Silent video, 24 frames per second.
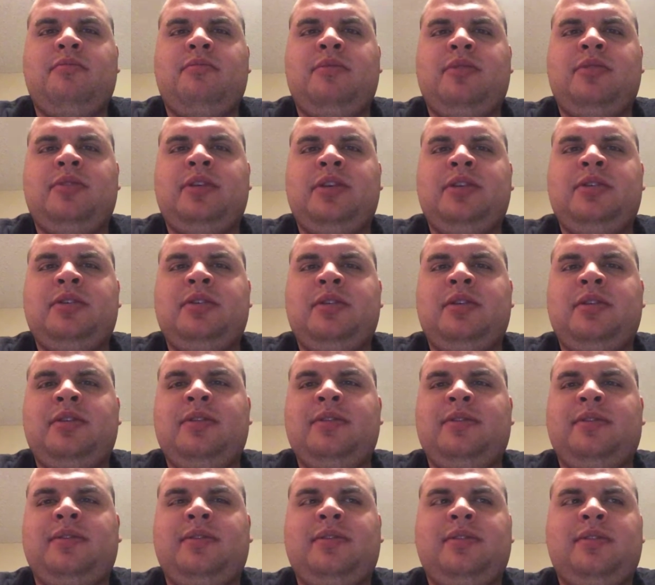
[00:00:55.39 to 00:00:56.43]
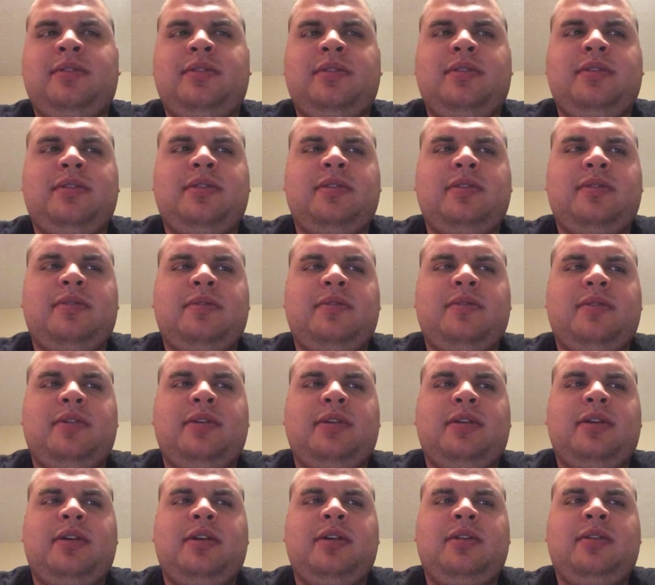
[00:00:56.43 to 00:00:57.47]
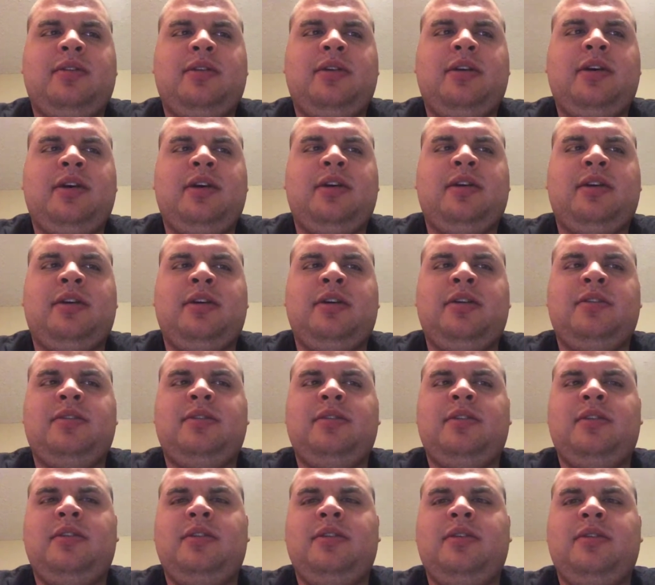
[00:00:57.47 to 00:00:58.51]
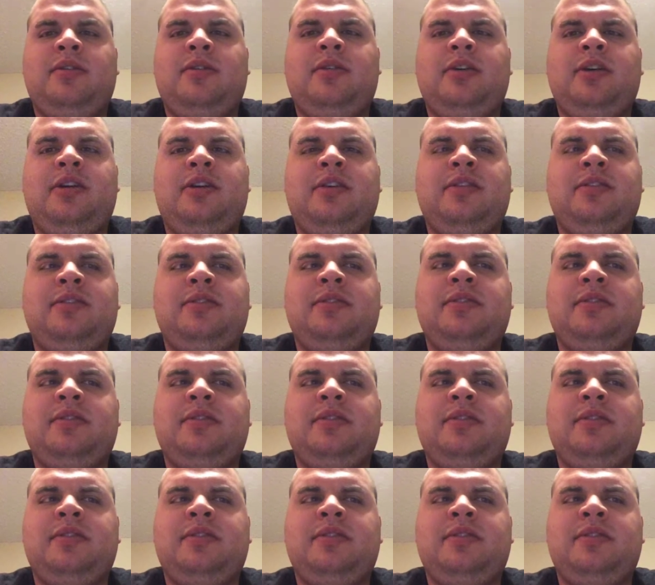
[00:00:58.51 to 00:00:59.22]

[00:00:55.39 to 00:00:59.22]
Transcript: militants attack on the U.S